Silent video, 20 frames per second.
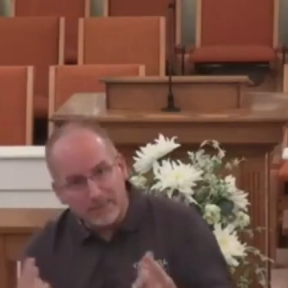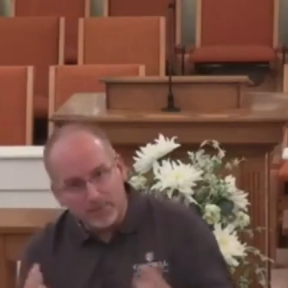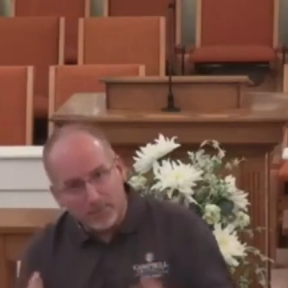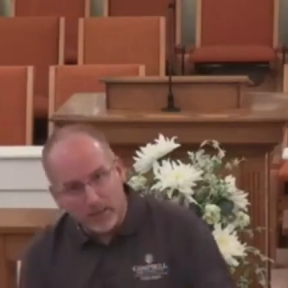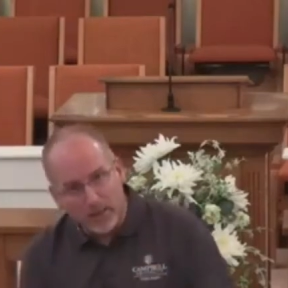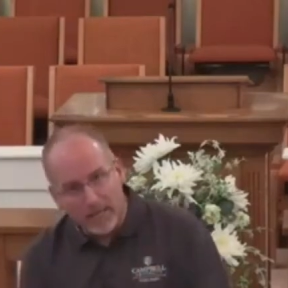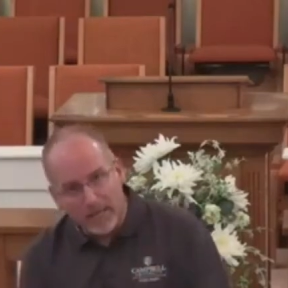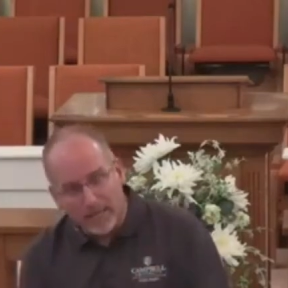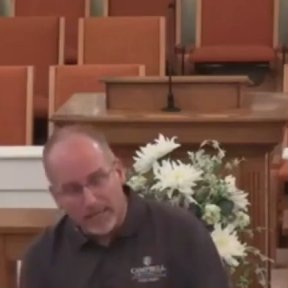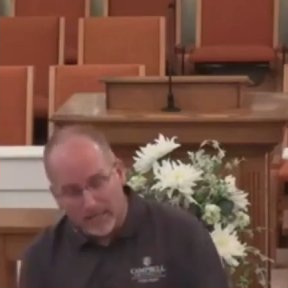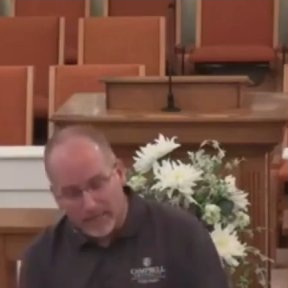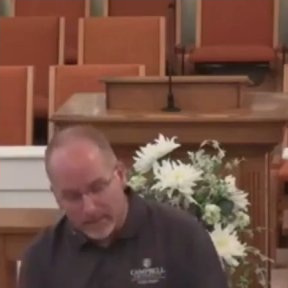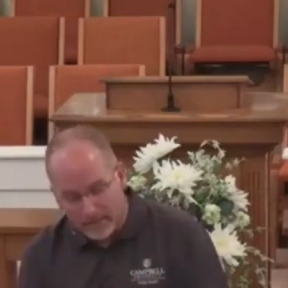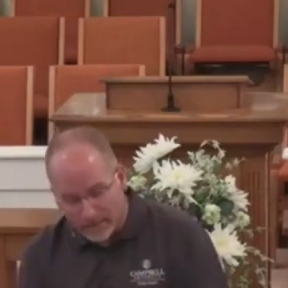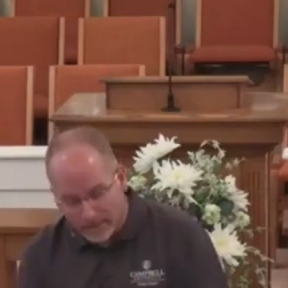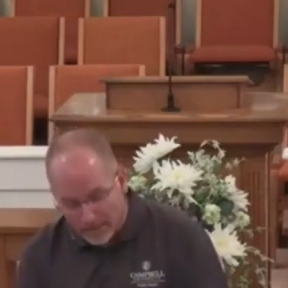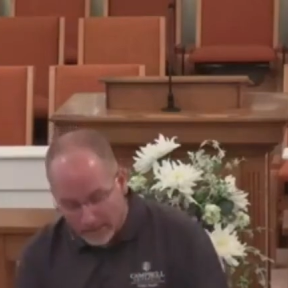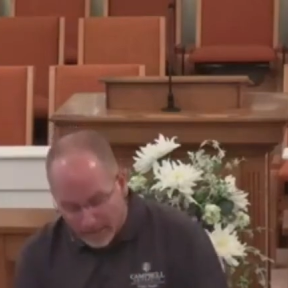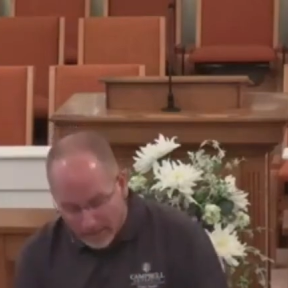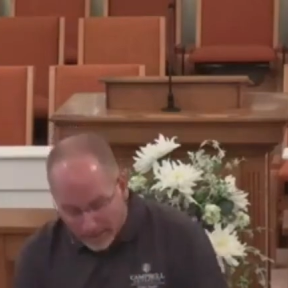plan
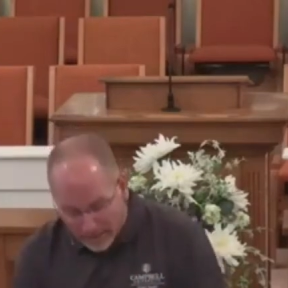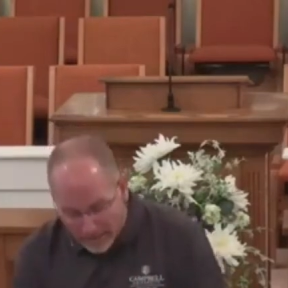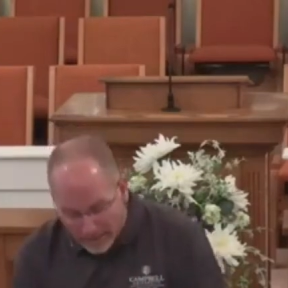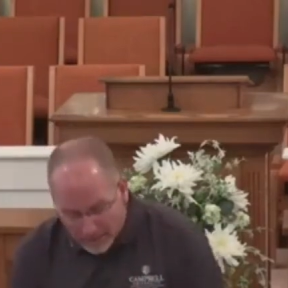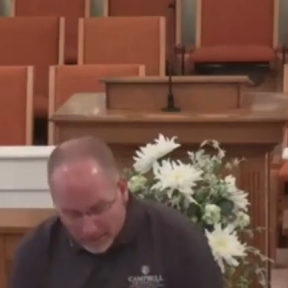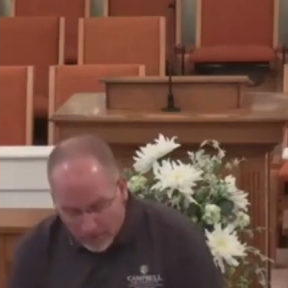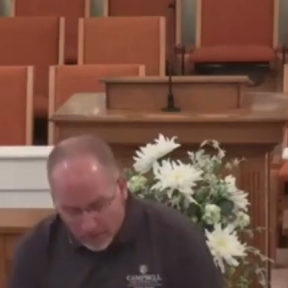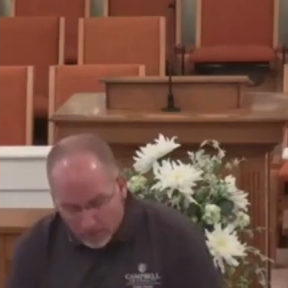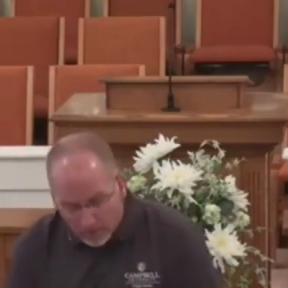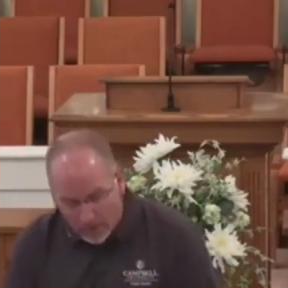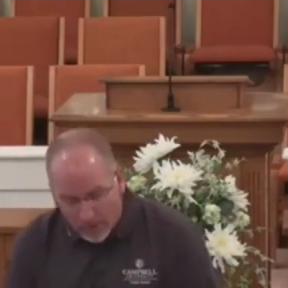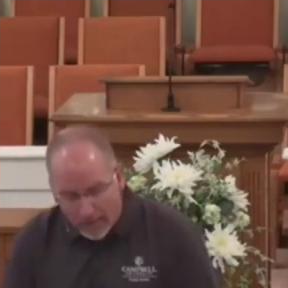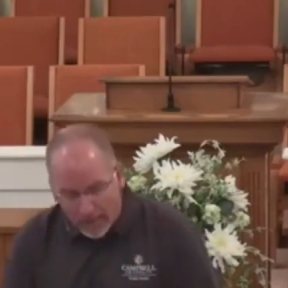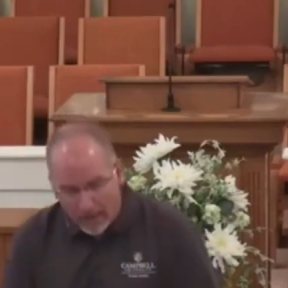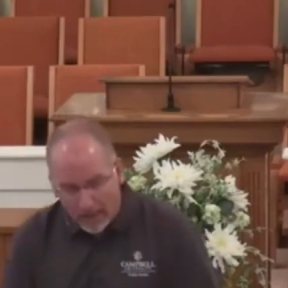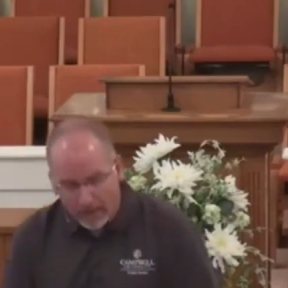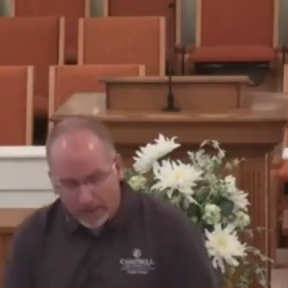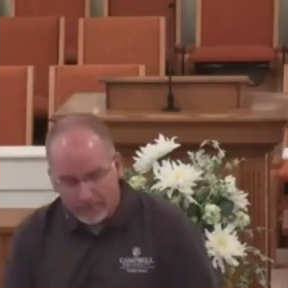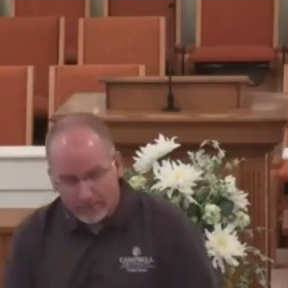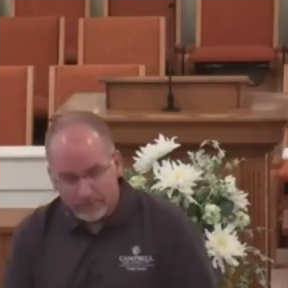in our
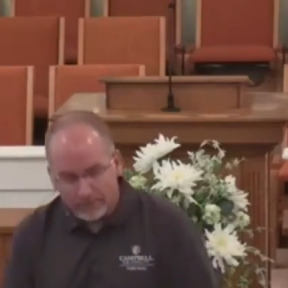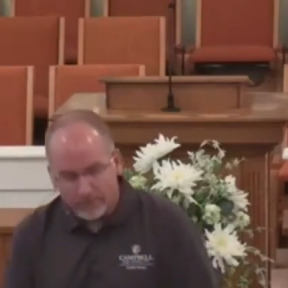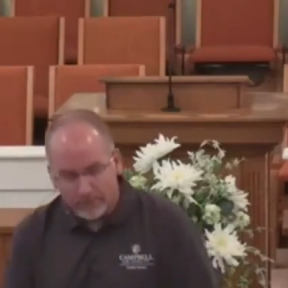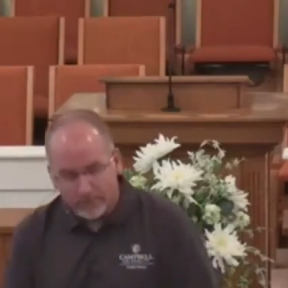life.